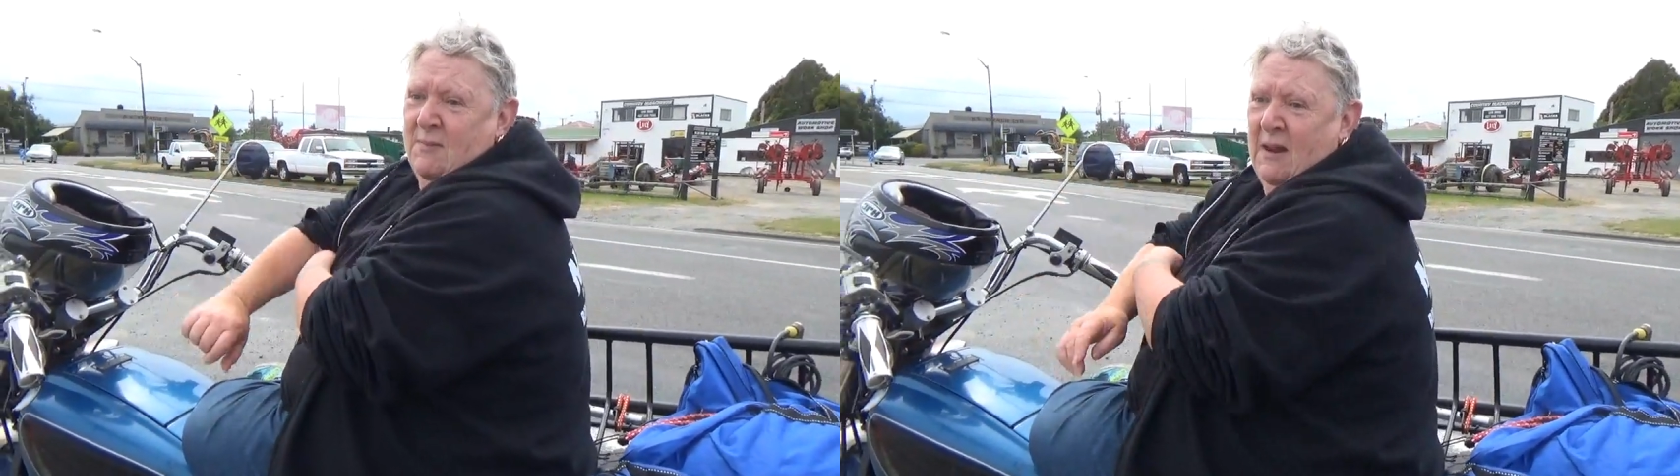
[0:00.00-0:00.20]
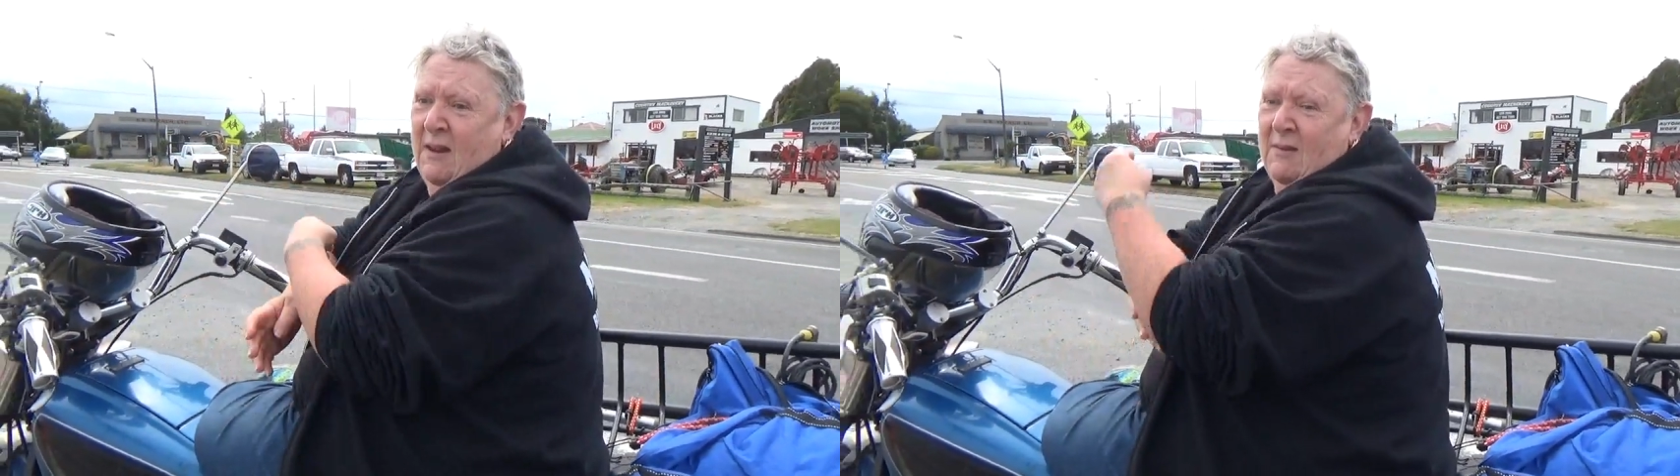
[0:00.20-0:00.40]

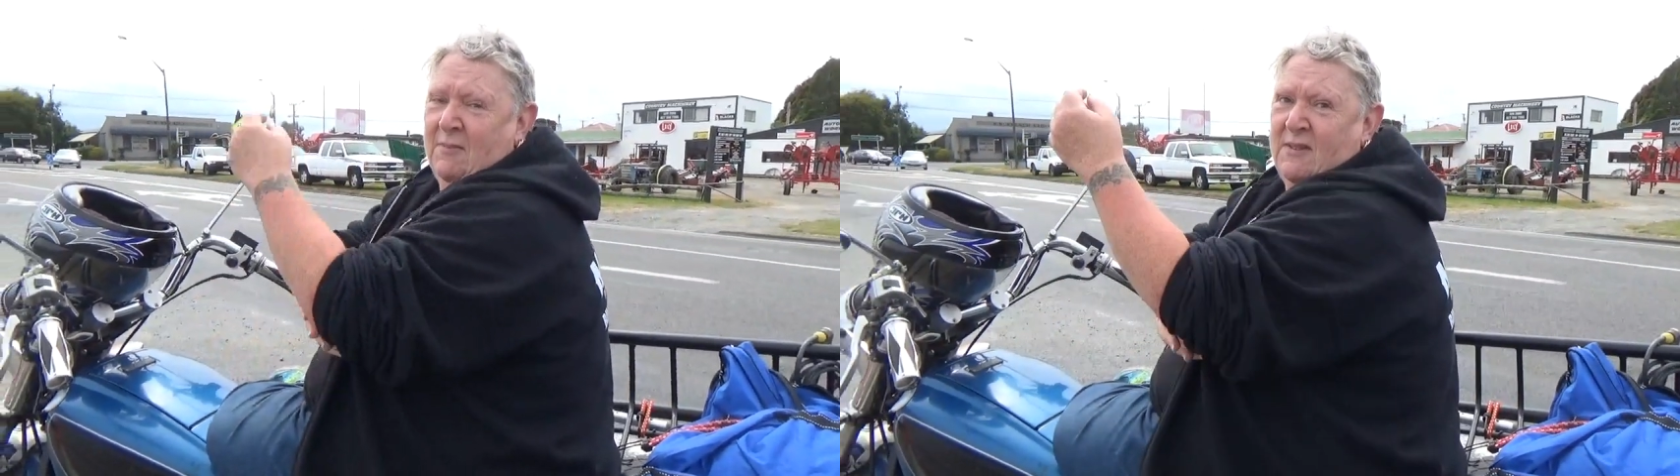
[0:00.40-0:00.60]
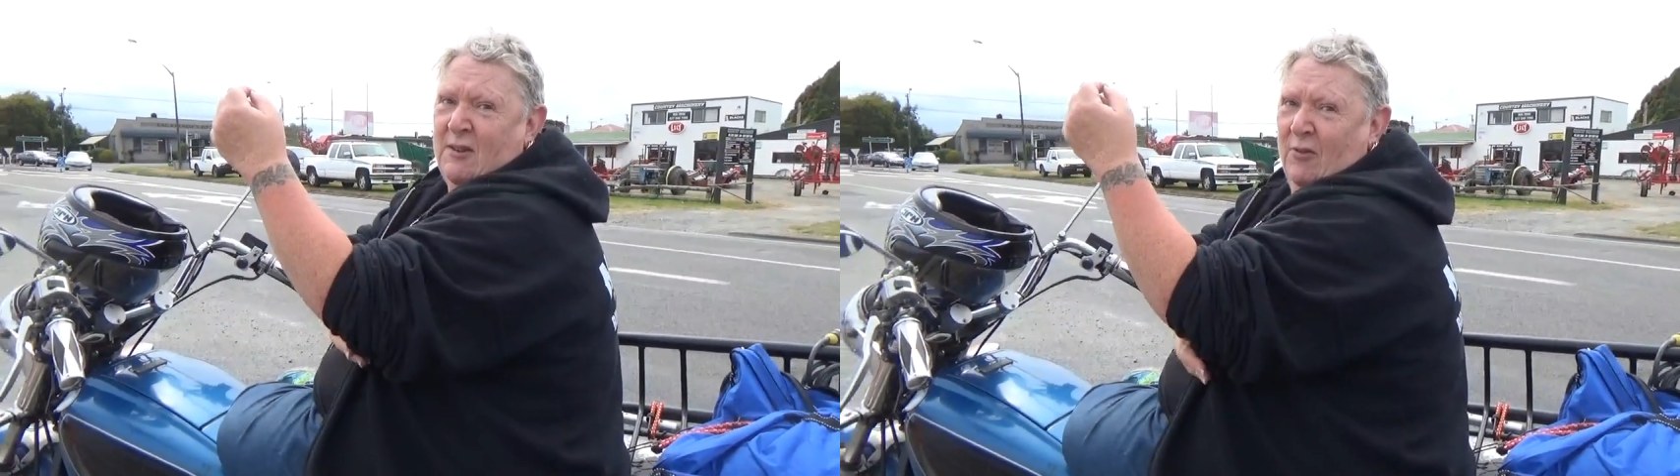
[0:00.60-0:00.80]
to make
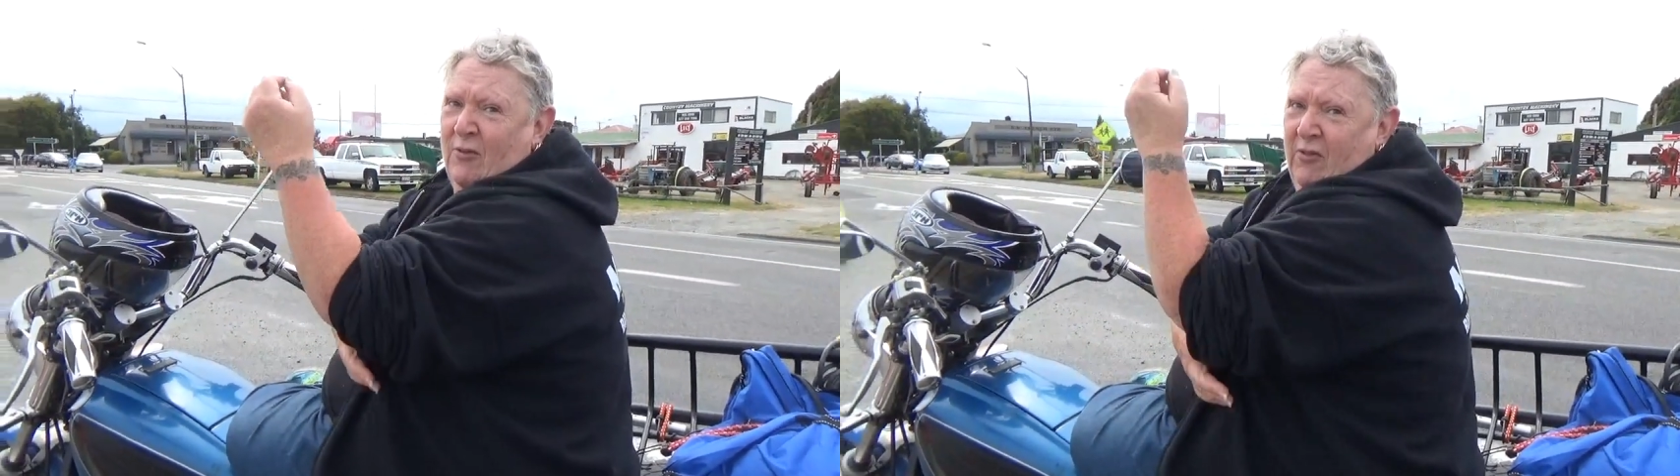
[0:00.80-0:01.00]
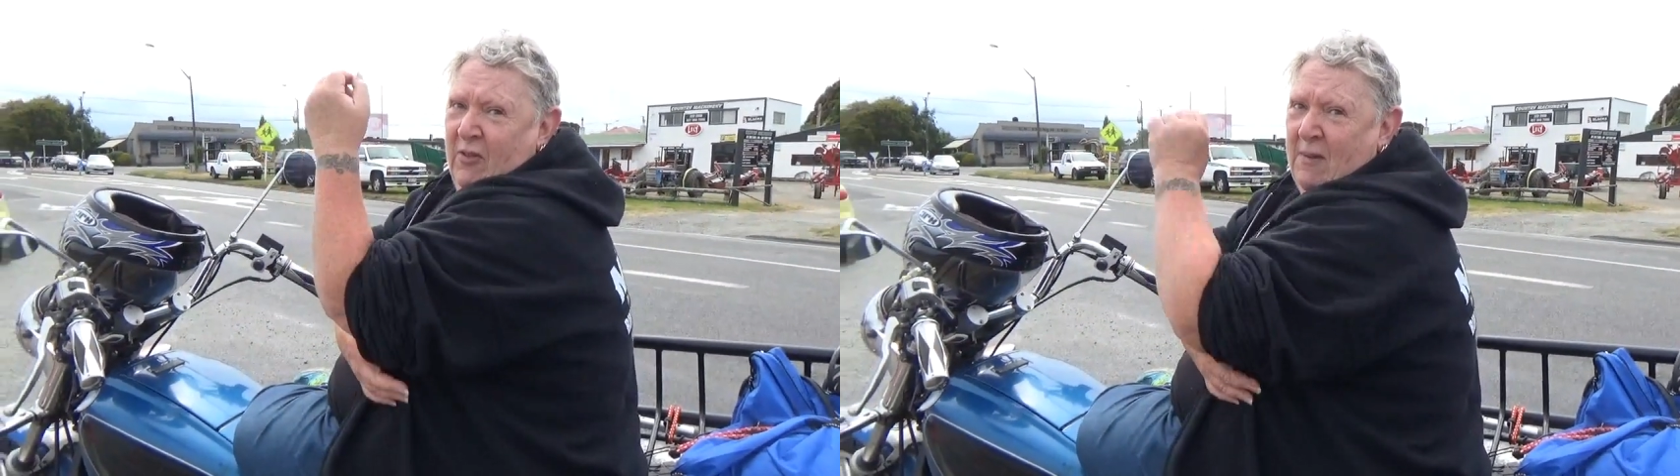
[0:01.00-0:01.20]
it
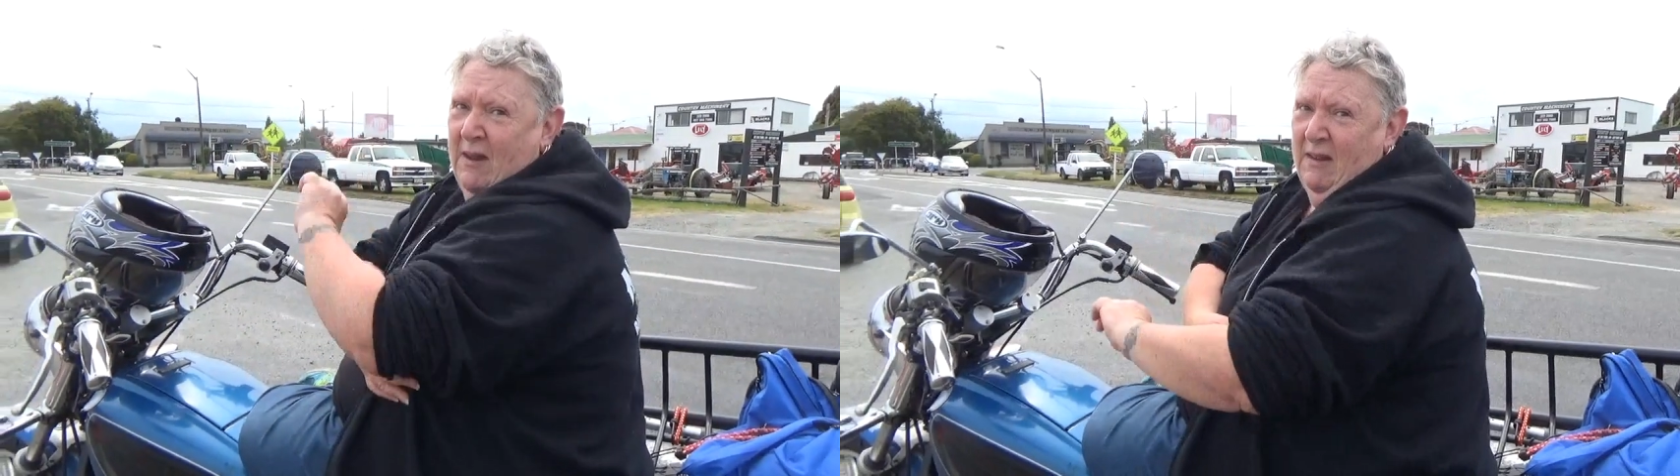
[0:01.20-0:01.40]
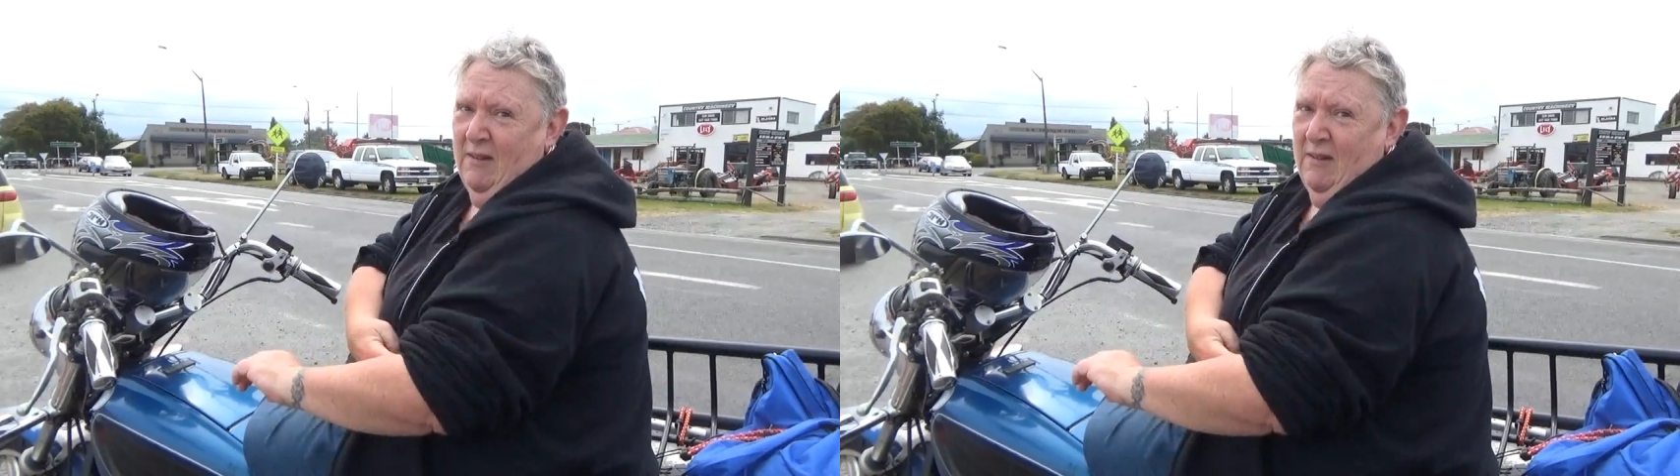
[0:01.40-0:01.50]
softer for me.